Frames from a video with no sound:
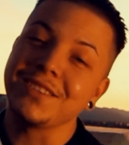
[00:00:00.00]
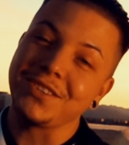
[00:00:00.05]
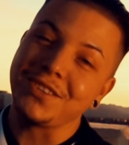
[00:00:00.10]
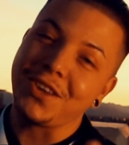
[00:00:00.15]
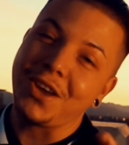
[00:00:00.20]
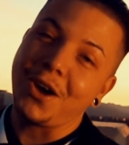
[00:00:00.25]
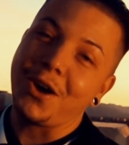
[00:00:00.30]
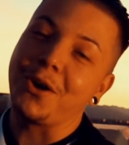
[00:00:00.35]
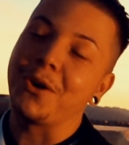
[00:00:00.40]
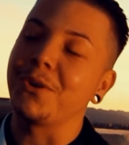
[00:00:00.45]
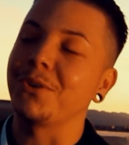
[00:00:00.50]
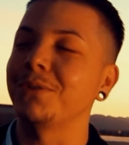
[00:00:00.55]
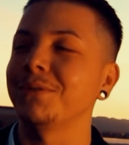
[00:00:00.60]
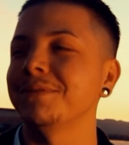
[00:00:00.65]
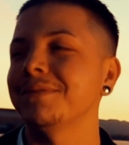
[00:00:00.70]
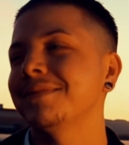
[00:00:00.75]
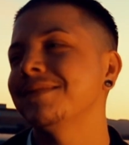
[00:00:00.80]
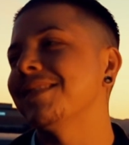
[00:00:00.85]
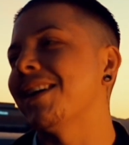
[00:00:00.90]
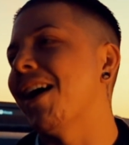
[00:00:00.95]
Yo,
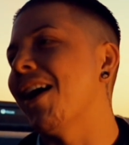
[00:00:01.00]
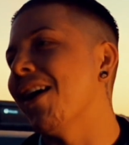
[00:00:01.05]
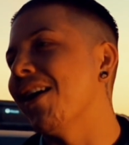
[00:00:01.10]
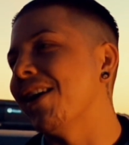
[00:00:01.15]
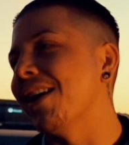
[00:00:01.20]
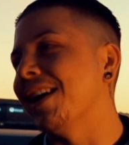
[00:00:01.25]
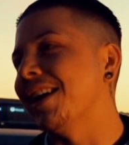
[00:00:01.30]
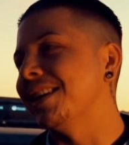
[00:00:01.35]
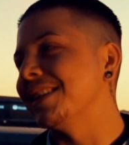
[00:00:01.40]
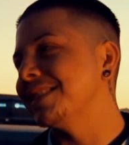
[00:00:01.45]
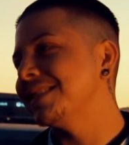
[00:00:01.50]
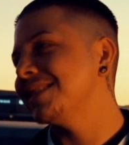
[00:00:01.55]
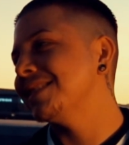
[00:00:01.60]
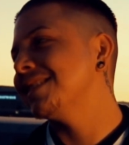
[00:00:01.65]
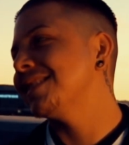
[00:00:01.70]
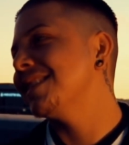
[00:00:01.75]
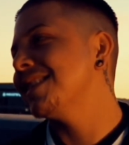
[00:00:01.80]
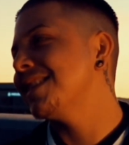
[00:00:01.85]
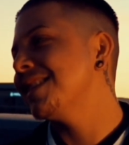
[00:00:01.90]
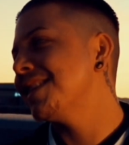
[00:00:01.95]
all right.
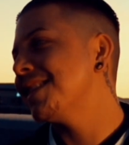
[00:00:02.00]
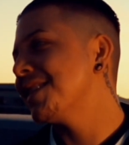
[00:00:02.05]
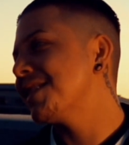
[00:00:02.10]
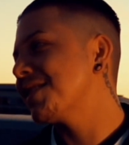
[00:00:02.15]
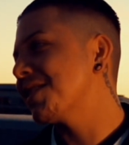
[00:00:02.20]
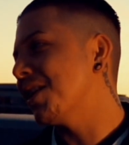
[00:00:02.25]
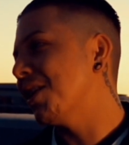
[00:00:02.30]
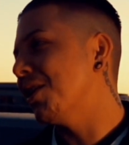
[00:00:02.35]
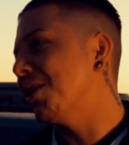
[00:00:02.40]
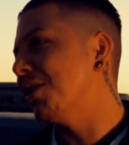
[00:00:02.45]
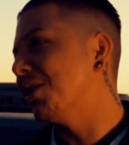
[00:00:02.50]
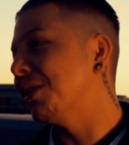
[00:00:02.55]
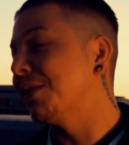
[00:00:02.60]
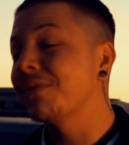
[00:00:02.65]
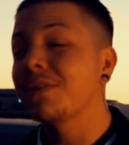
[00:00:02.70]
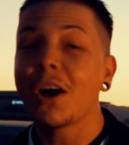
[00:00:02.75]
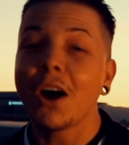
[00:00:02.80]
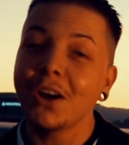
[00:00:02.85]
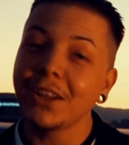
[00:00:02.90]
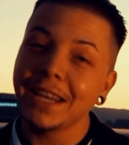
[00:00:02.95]
So
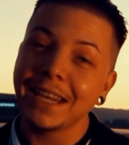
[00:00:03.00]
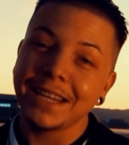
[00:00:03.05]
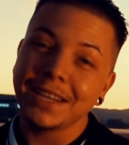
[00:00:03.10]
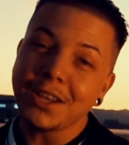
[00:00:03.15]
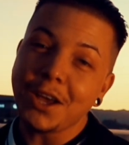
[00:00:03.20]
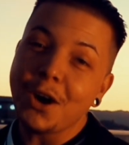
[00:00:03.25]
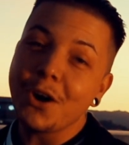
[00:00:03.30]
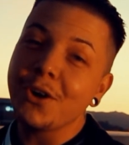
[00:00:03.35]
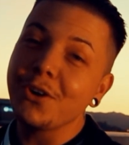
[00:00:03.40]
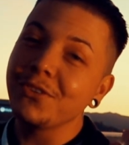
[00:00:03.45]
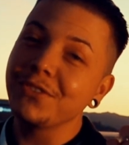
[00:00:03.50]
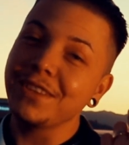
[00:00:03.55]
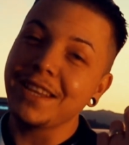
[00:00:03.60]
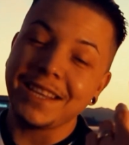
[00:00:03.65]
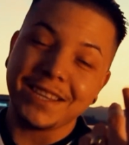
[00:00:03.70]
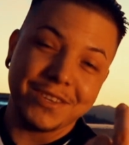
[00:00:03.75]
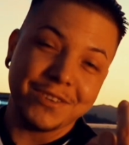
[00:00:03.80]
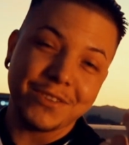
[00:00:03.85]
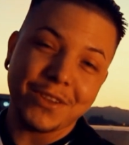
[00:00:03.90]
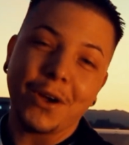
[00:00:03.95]
if y'all didn't know,
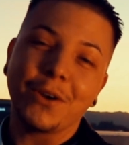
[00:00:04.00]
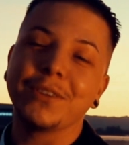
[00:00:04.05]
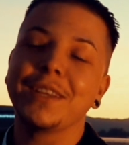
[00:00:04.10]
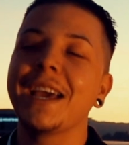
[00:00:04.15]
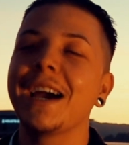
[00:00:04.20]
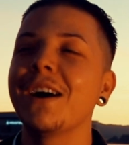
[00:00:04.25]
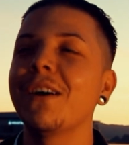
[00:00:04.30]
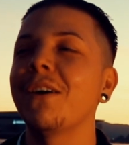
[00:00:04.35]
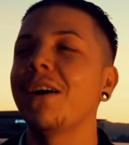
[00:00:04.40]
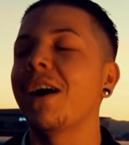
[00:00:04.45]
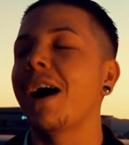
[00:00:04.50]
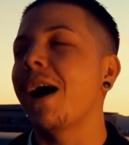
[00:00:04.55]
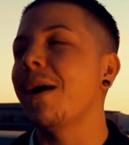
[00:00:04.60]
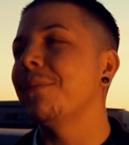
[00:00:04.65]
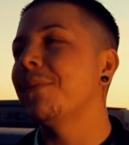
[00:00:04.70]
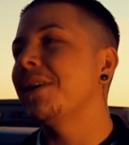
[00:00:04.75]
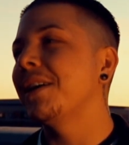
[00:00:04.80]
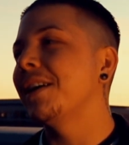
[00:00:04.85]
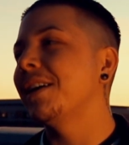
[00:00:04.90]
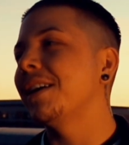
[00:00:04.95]
you know now,
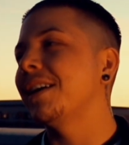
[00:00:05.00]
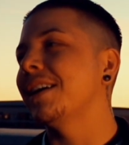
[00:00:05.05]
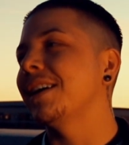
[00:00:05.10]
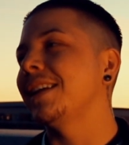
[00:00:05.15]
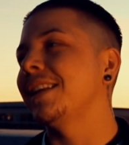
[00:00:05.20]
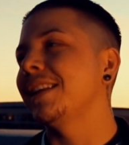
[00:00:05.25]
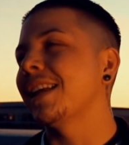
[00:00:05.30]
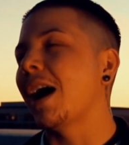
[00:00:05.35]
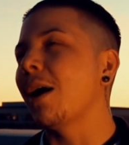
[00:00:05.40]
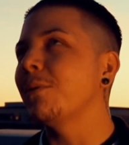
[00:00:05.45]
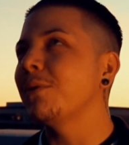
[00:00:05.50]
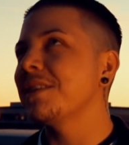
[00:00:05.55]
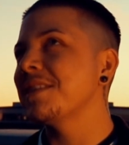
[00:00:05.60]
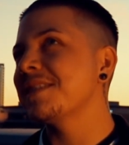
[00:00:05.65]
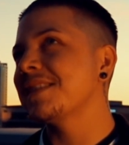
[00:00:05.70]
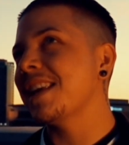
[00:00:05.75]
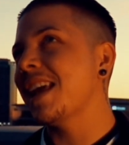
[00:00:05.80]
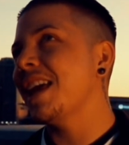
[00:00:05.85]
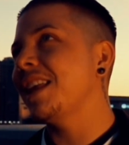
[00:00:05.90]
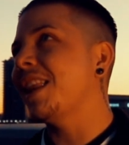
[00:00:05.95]
I wouldn't
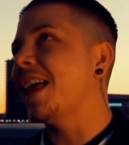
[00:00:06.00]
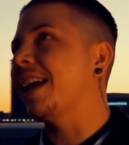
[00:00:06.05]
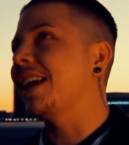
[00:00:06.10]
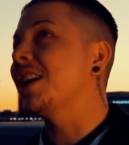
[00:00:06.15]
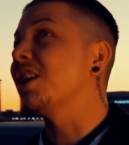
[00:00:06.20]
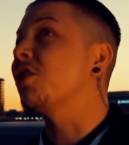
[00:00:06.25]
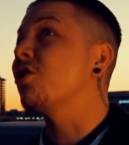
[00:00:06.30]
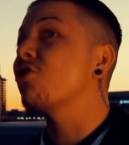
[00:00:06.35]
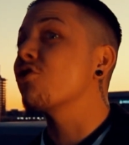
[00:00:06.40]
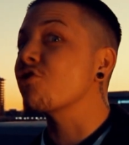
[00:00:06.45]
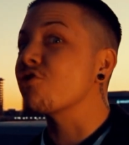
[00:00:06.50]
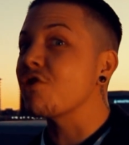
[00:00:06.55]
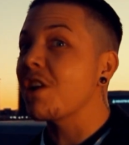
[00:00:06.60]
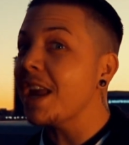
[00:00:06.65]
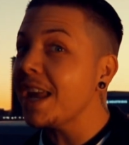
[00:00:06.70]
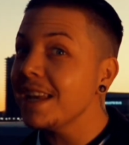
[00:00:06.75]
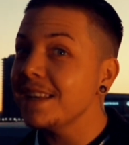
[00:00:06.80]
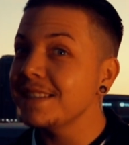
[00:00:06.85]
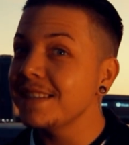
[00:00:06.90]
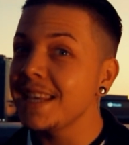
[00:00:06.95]
say like a
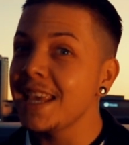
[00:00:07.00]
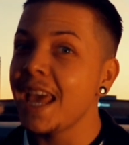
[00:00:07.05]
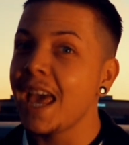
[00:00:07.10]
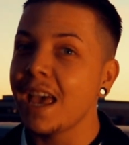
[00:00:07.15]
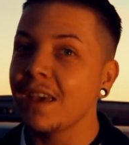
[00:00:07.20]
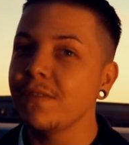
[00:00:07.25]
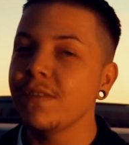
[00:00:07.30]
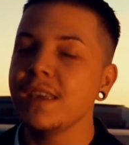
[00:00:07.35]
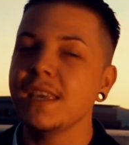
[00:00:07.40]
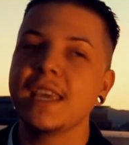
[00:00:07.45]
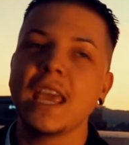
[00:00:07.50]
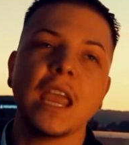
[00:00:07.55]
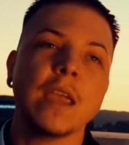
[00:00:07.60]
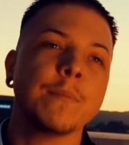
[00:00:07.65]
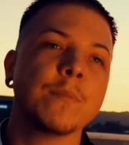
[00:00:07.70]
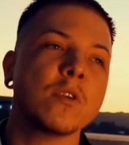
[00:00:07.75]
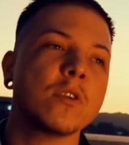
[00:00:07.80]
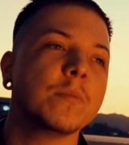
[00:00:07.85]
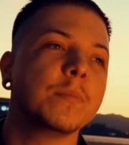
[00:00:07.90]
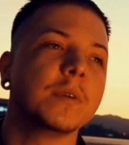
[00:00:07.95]
crazy heavy
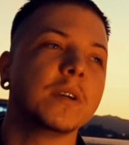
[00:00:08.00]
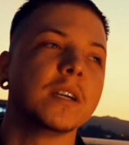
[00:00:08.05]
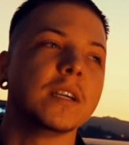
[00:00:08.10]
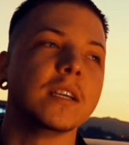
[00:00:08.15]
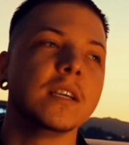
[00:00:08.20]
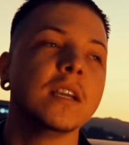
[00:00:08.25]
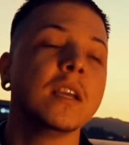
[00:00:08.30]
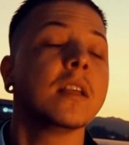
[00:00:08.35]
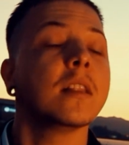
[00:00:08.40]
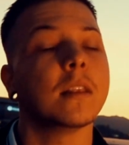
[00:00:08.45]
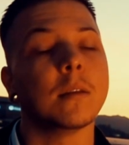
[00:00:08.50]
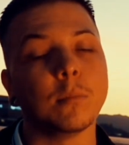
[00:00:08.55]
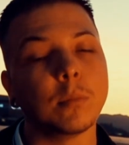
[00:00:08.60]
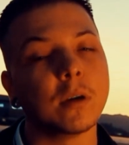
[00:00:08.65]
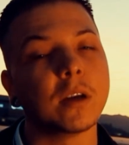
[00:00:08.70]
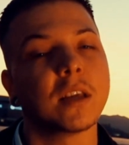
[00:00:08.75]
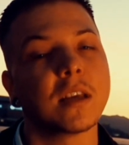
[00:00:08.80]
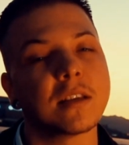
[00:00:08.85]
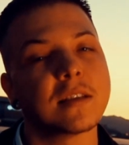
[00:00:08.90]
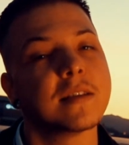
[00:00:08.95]
gamer, but
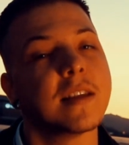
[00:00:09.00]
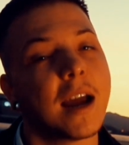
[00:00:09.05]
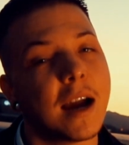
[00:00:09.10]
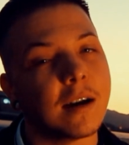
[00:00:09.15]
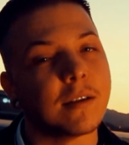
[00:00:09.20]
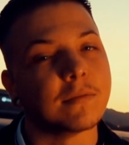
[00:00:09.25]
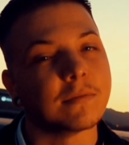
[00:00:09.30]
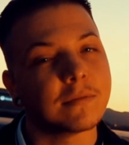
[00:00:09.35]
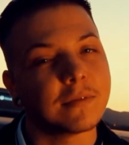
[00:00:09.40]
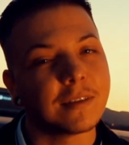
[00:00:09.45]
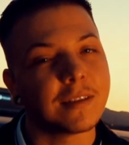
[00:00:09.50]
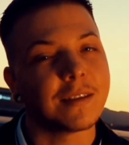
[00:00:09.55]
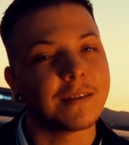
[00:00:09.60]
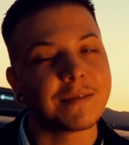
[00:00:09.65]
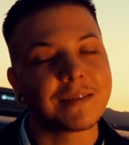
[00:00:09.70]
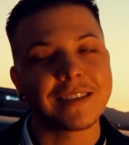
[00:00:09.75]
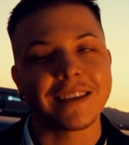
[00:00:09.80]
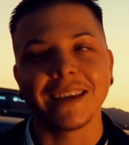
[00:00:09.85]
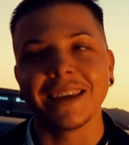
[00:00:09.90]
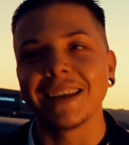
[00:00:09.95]
boy gets down, you know what
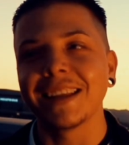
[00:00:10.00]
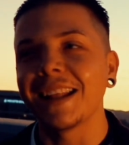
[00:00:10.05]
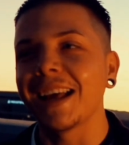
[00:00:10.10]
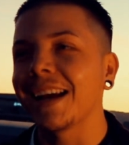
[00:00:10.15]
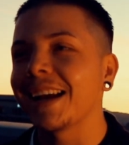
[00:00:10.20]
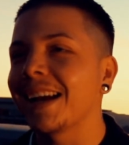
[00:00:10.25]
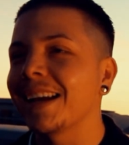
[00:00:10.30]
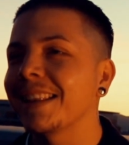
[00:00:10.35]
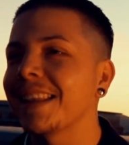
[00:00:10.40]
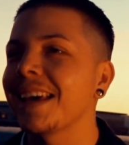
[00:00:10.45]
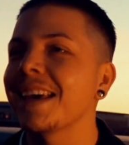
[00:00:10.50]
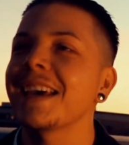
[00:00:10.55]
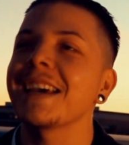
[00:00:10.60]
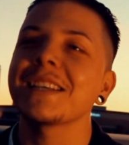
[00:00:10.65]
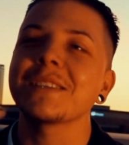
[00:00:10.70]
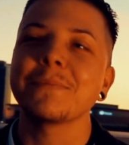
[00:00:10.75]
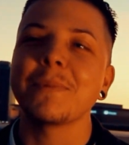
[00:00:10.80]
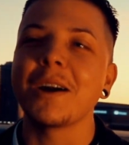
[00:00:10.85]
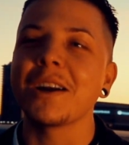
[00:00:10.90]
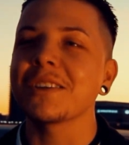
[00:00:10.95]
I'm saying? I got the
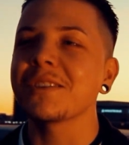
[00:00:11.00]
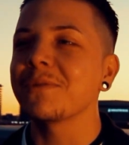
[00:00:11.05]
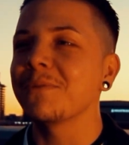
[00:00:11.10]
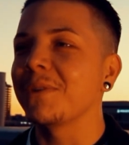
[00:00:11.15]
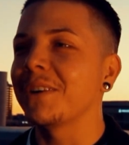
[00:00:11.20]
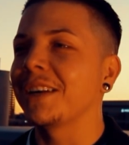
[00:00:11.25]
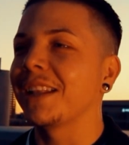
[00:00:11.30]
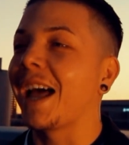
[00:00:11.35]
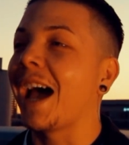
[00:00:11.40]
Xbox One.